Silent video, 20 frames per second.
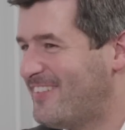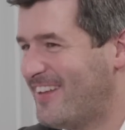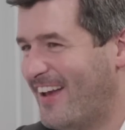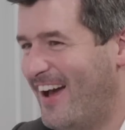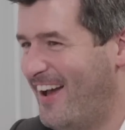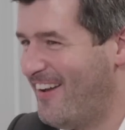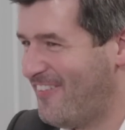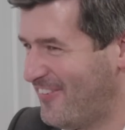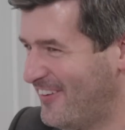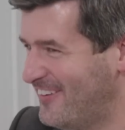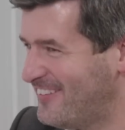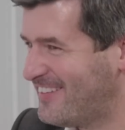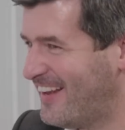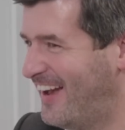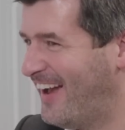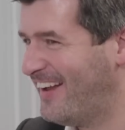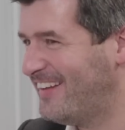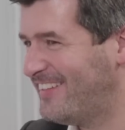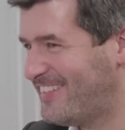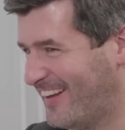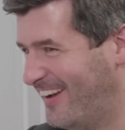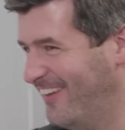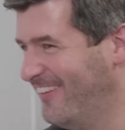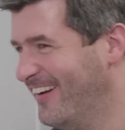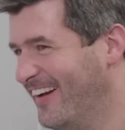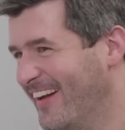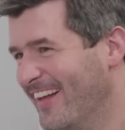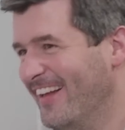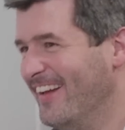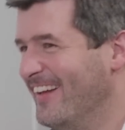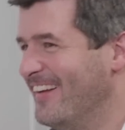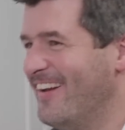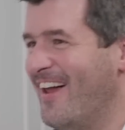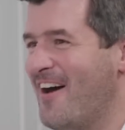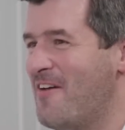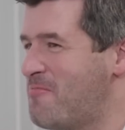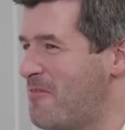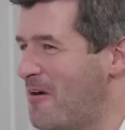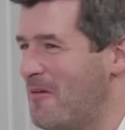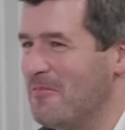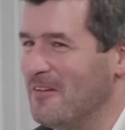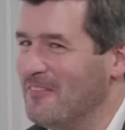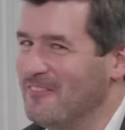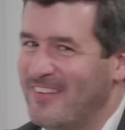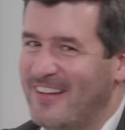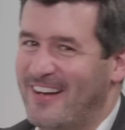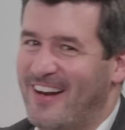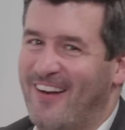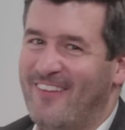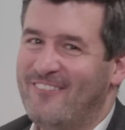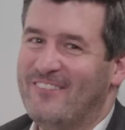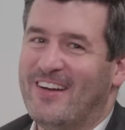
say so, no problem, you know.